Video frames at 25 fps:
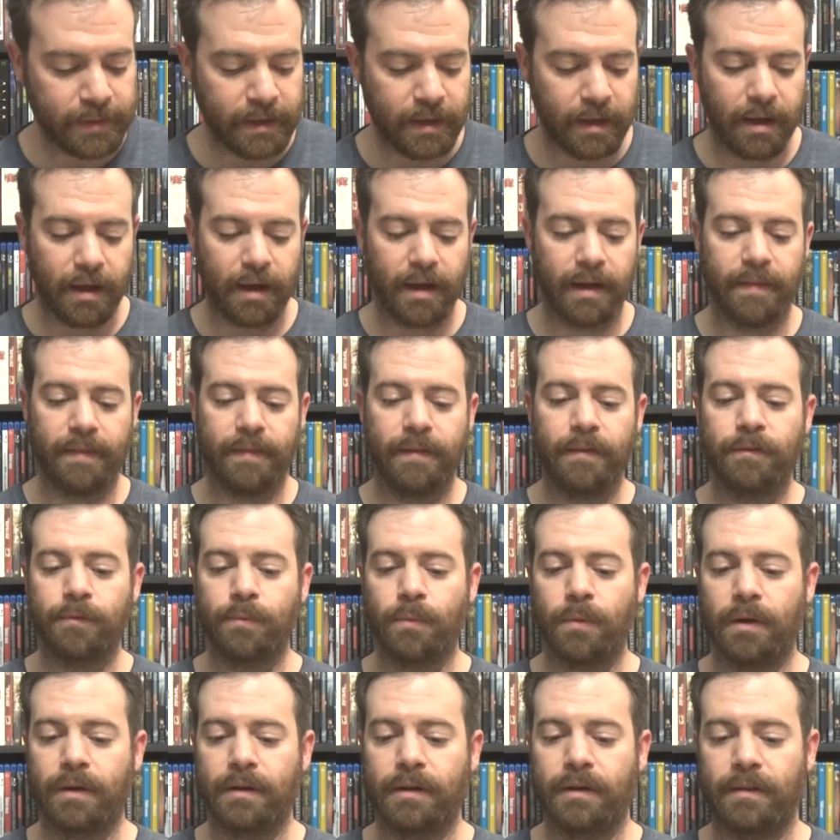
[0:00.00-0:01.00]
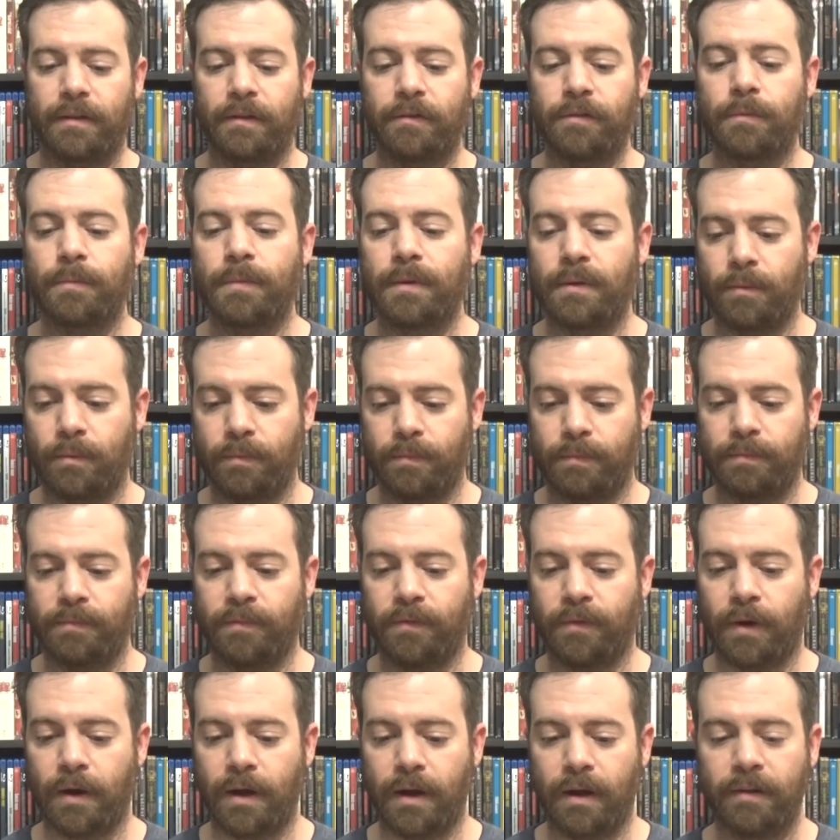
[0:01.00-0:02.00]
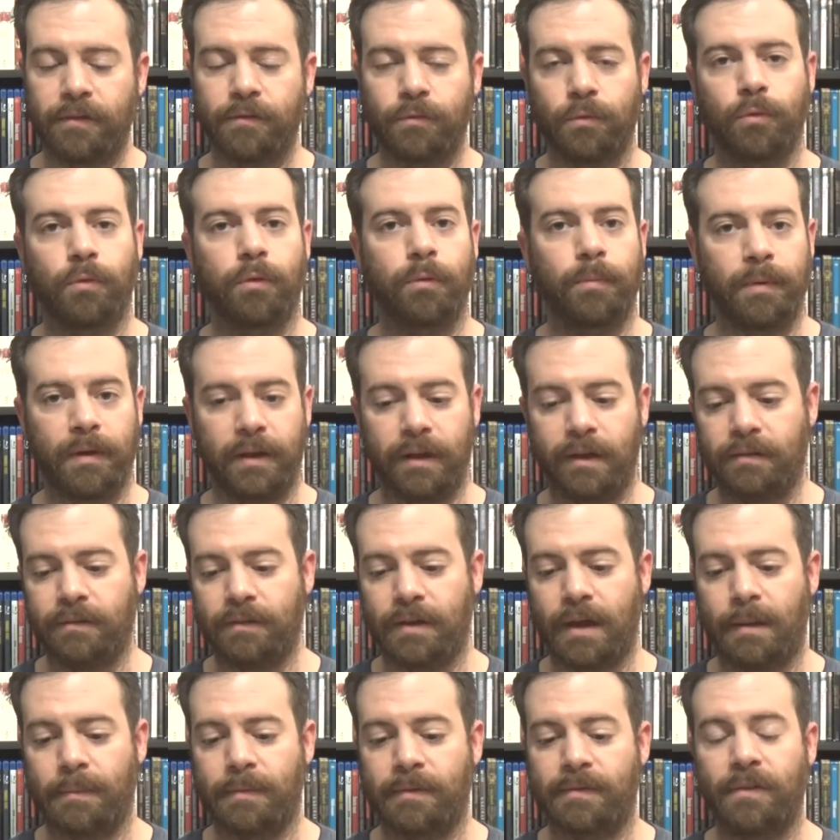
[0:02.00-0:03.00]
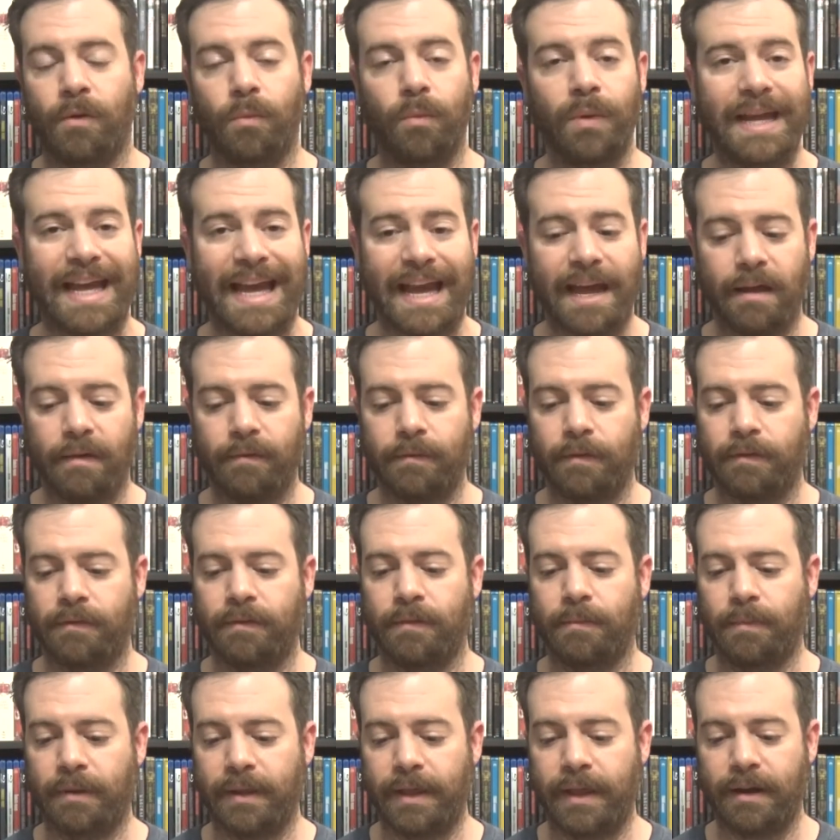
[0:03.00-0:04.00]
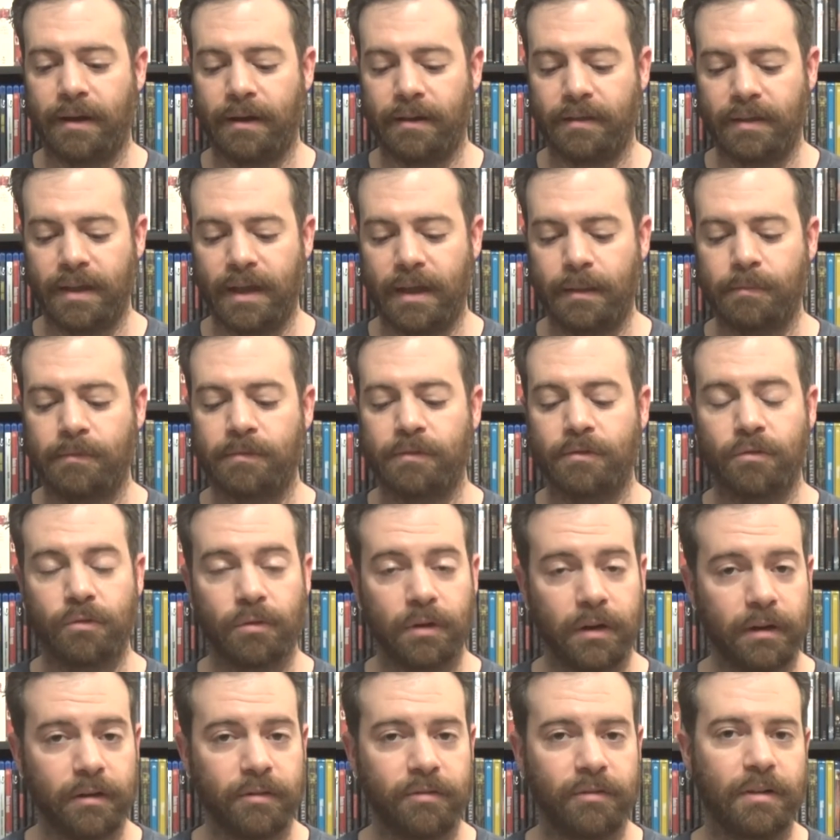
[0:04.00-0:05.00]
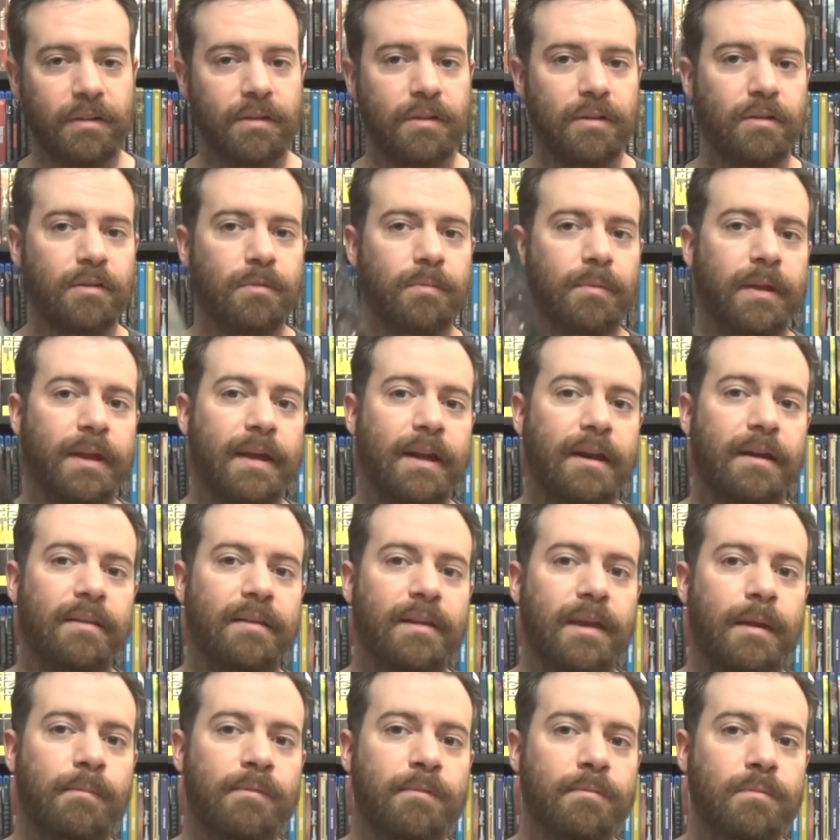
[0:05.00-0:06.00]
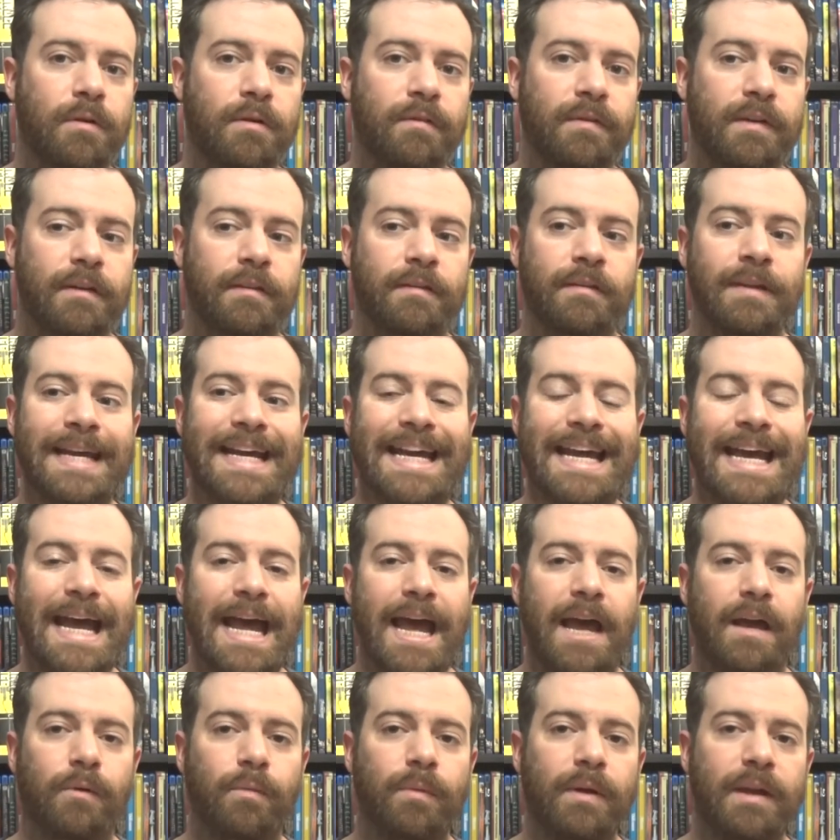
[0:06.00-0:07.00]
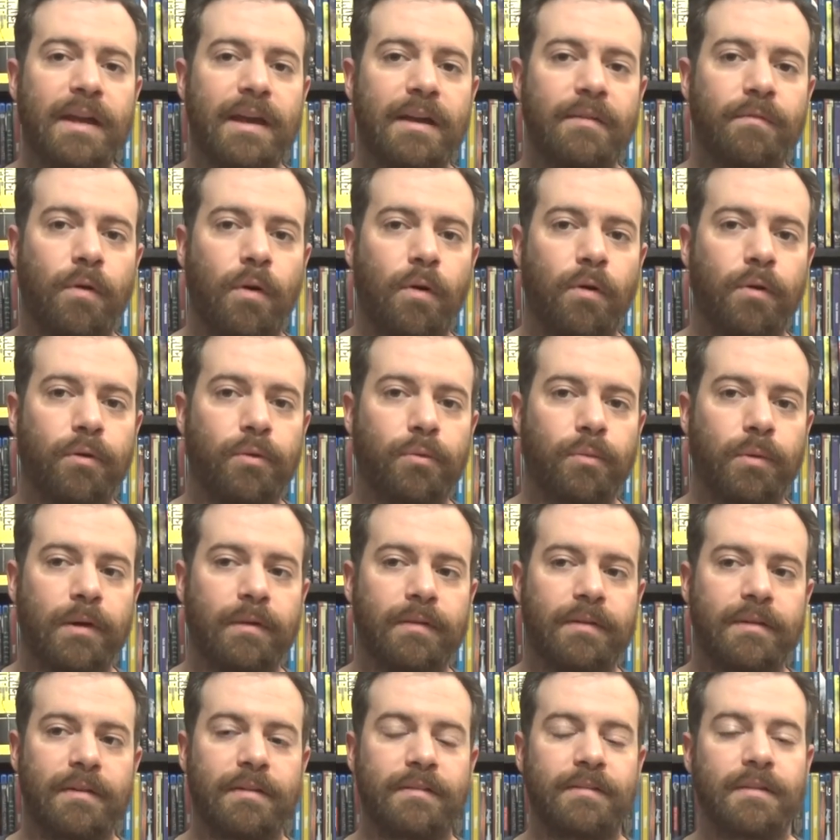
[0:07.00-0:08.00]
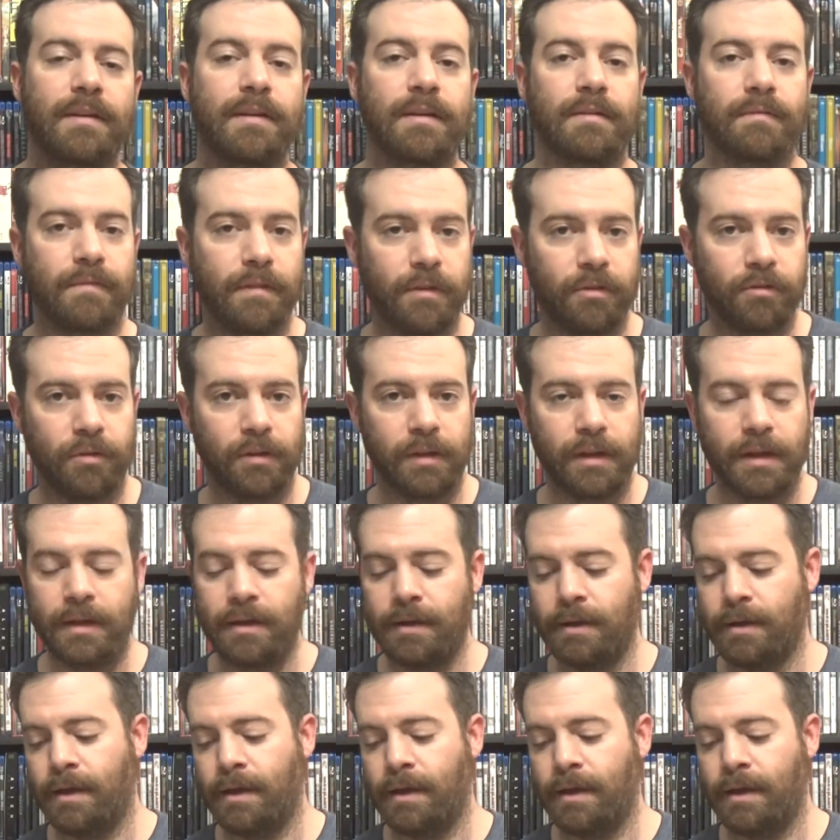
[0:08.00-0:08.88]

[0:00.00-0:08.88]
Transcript: Uh, this one, this will be for us, will replace copies that we have. This is the Planet of the Apes trilogy, the new Planet of the Apes movies, and we have all three of these individually.